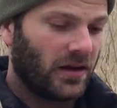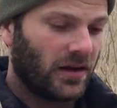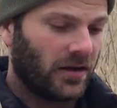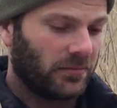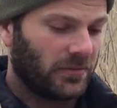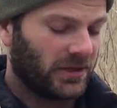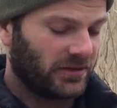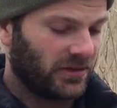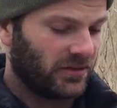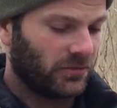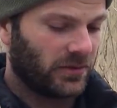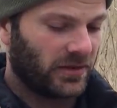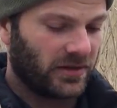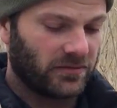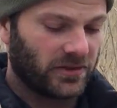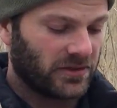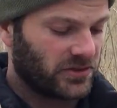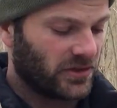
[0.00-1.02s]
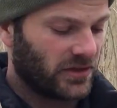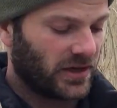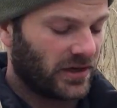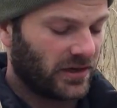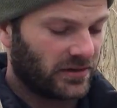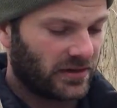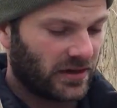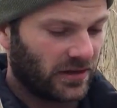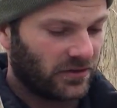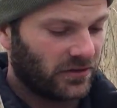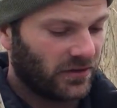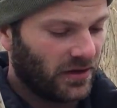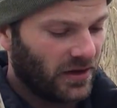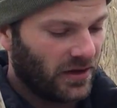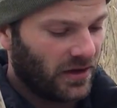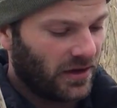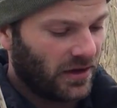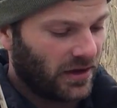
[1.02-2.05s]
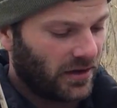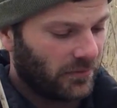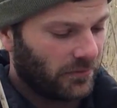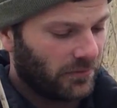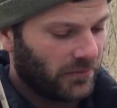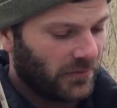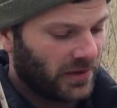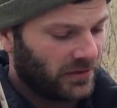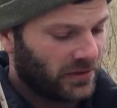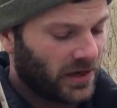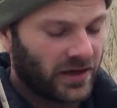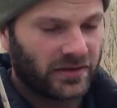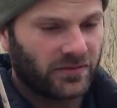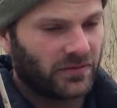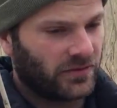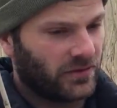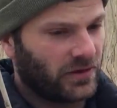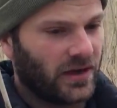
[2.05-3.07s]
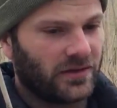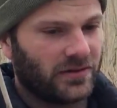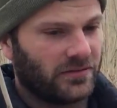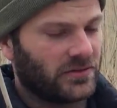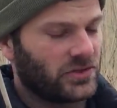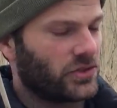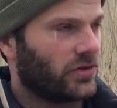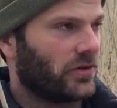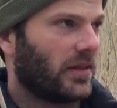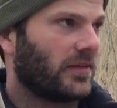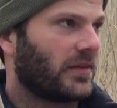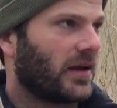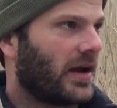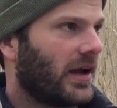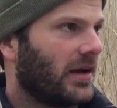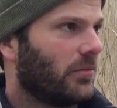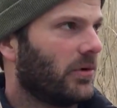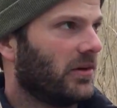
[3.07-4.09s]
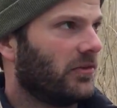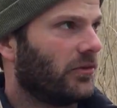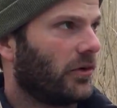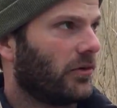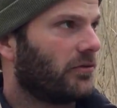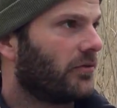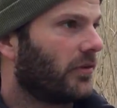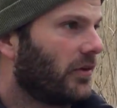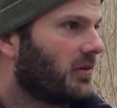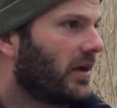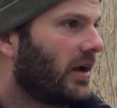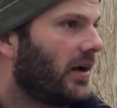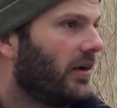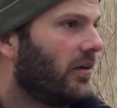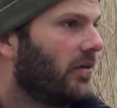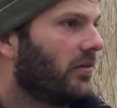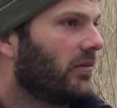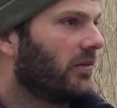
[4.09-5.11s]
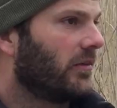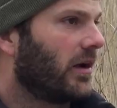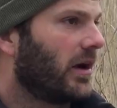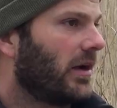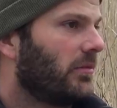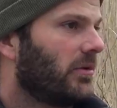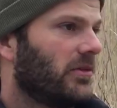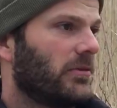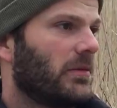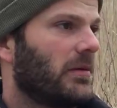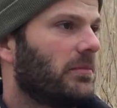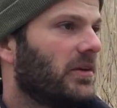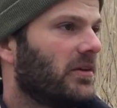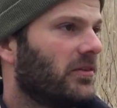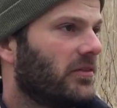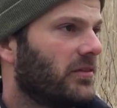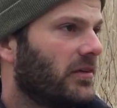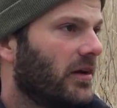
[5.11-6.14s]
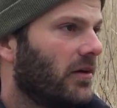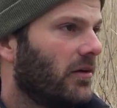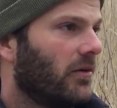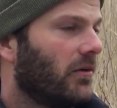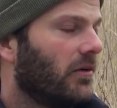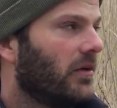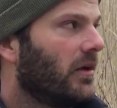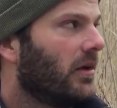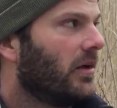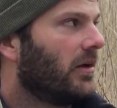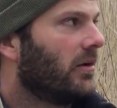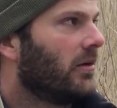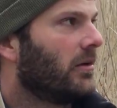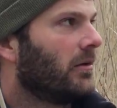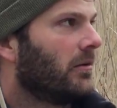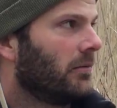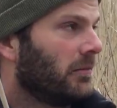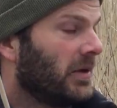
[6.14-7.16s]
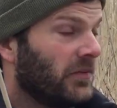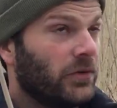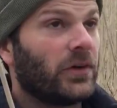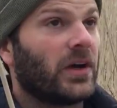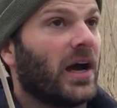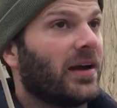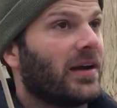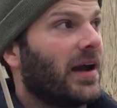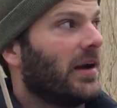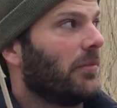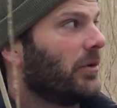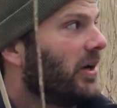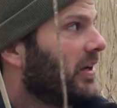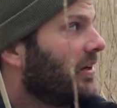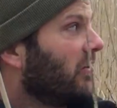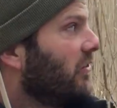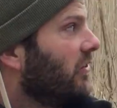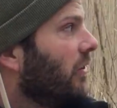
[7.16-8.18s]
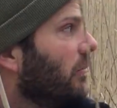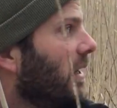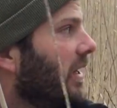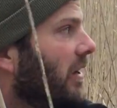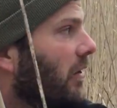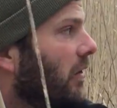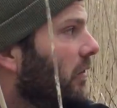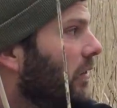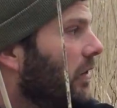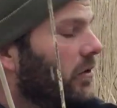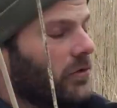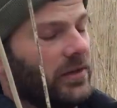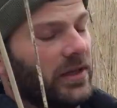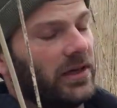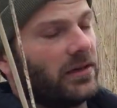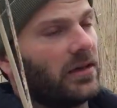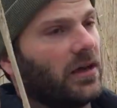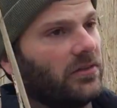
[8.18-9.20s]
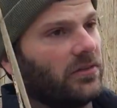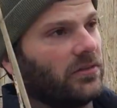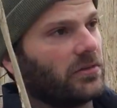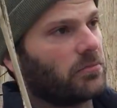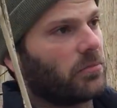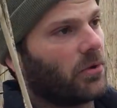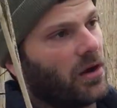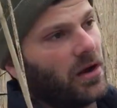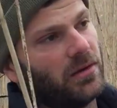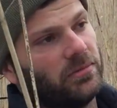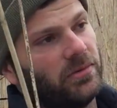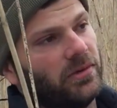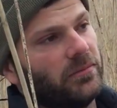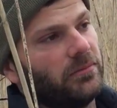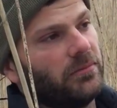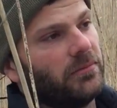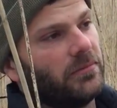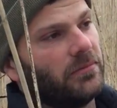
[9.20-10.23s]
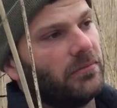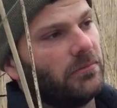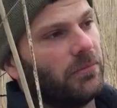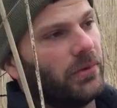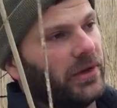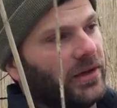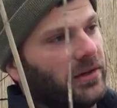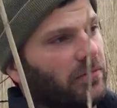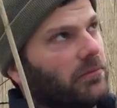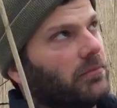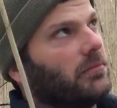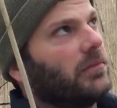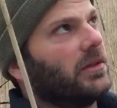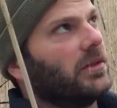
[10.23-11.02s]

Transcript: um, at least when they've done genetic tests. Um, not even they're not even sure that the hybrids are fertile. The hybrids might be sterile. If you got a hybrid, it could still make a clone that causes a problem, but it